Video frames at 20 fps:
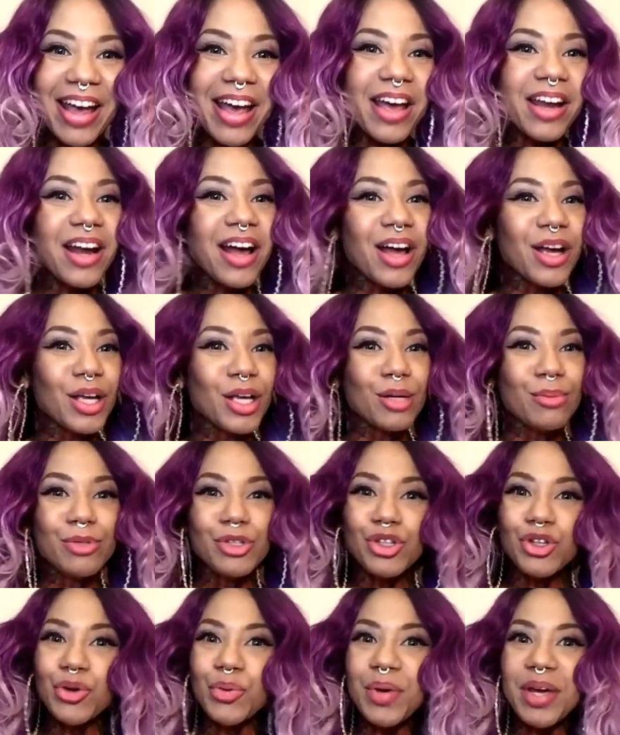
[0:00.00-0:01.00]
and I am
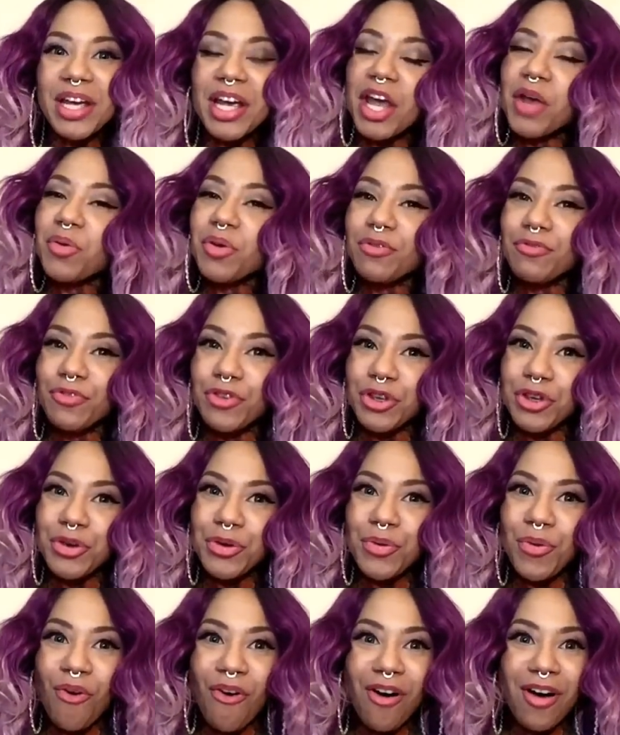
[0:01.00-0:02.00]
doing a
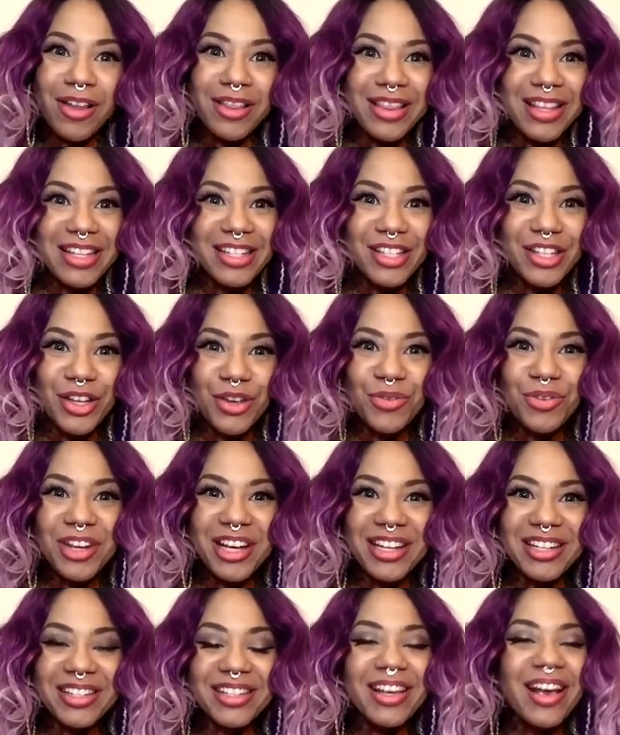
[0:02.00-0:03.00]
review on this
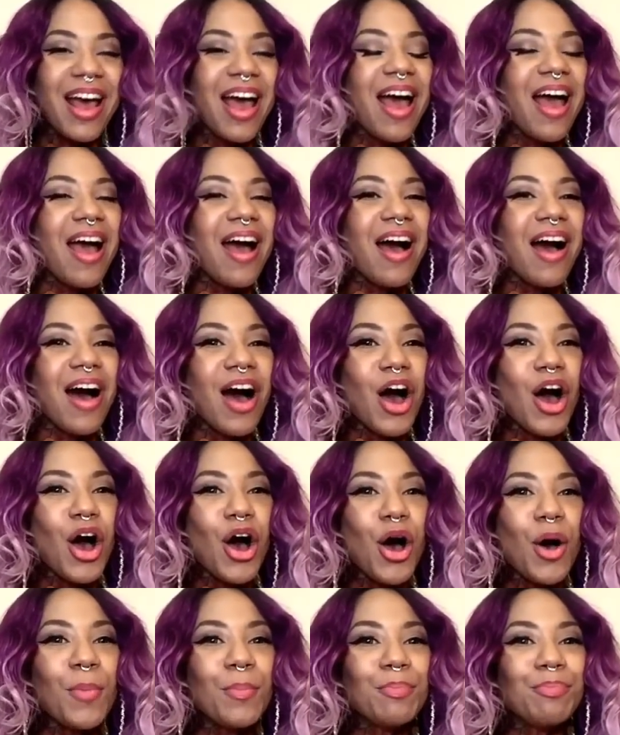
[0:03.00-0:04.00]
unit.
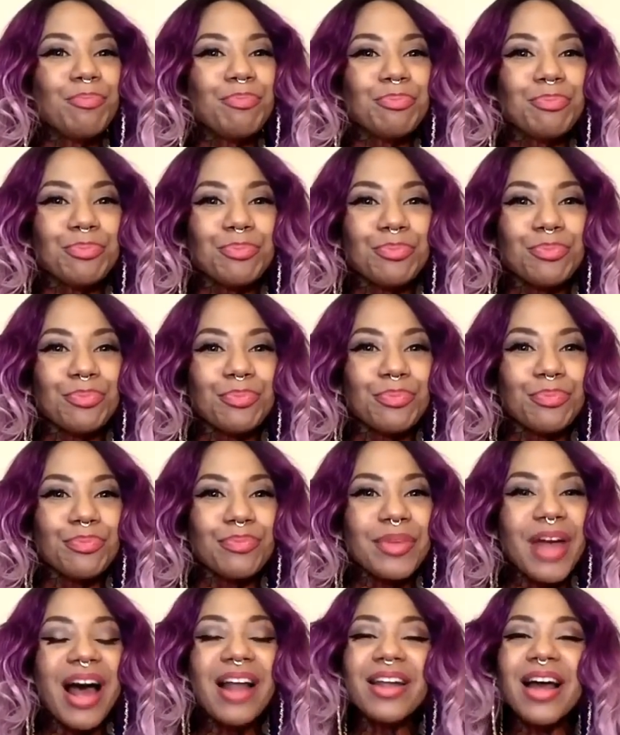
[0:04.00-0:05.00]
A
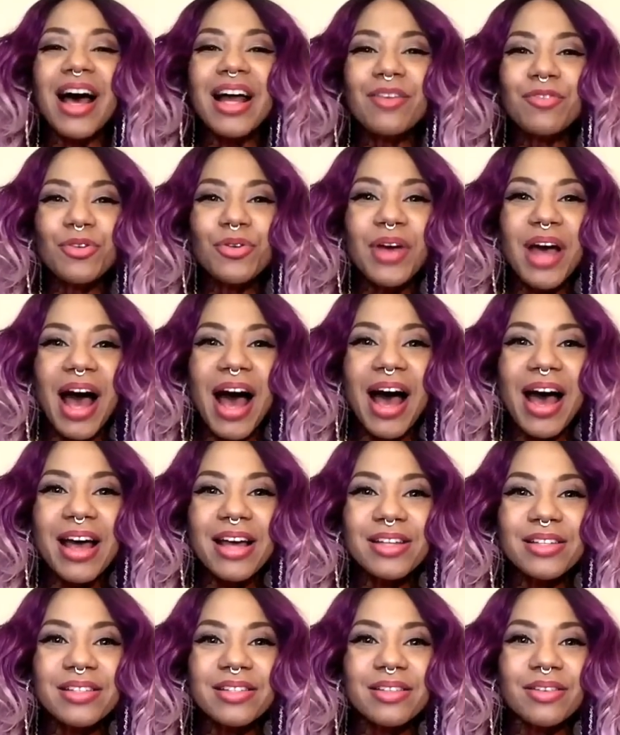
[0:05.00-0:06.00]
lot of you
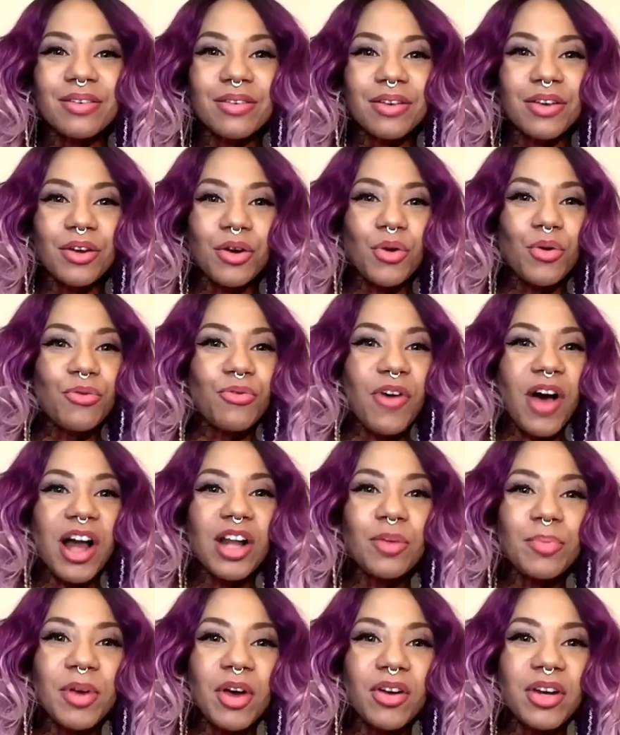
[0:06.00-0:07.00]
guys, who
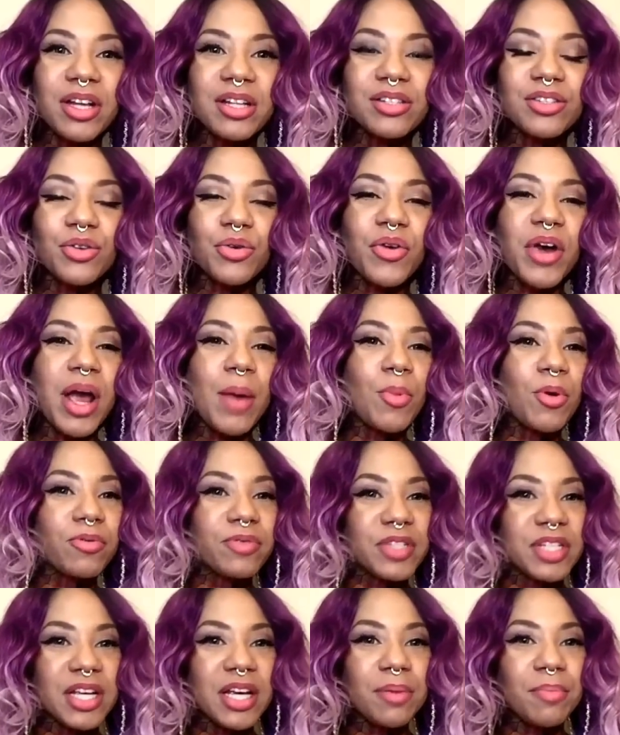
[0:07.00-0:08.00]
follow me on Instagram, who've
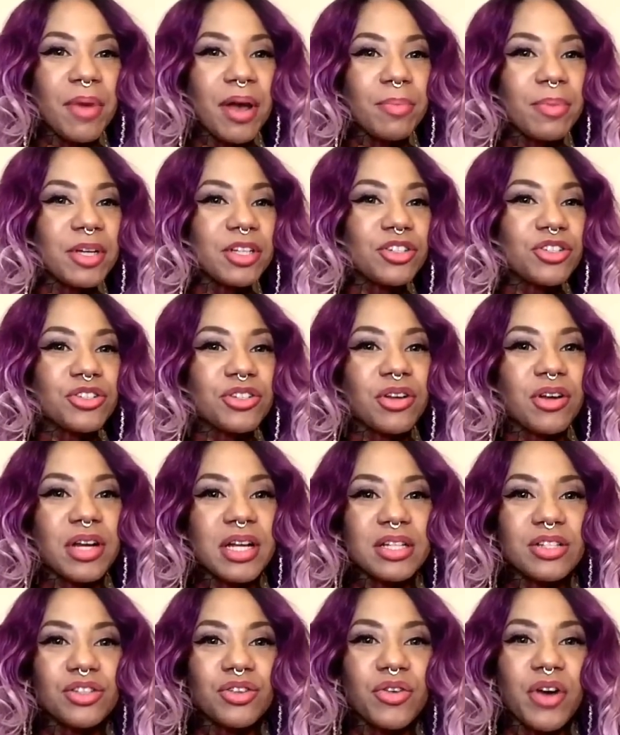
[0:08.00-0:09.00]
seen my pictures on
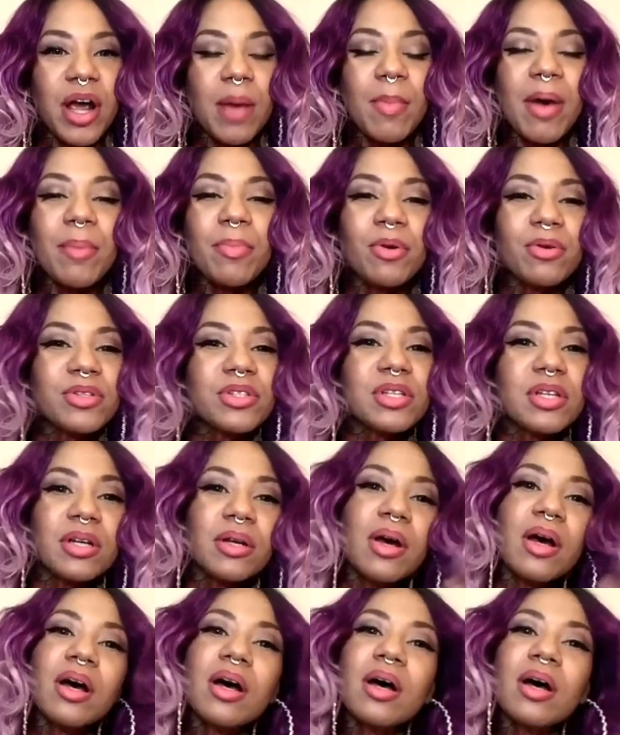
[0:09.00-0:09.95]
Instagram, I posted